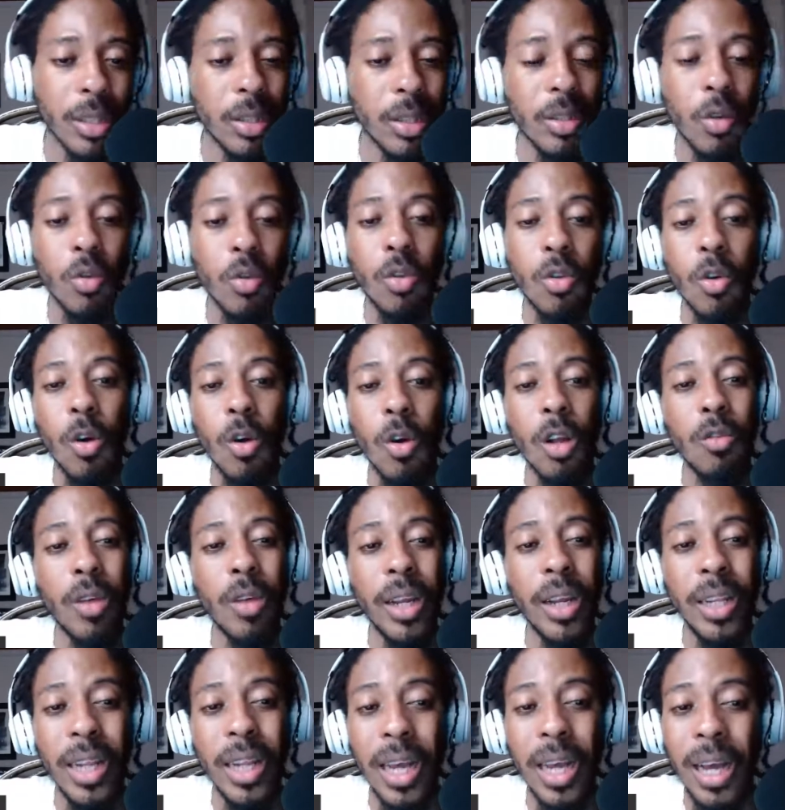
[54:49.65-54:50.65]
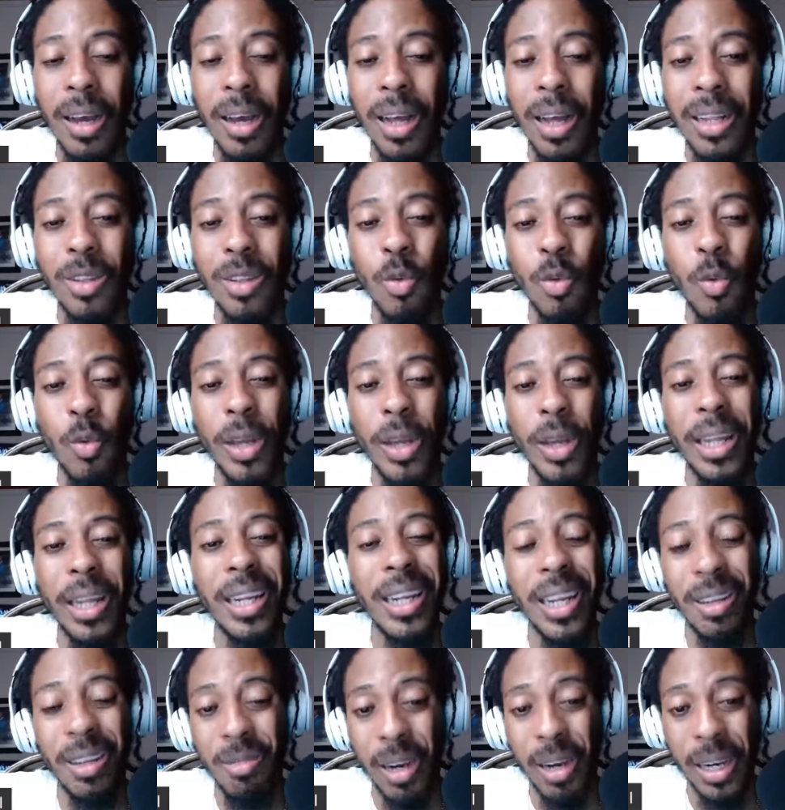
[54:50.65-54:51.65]
so tall right now, I'll do
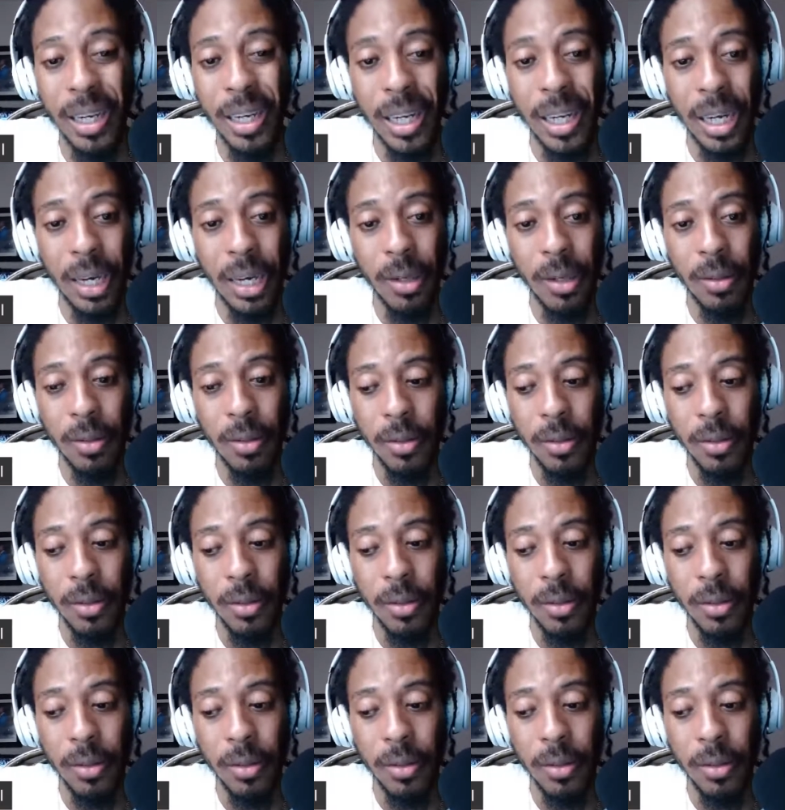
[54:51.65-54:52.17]
anything right now.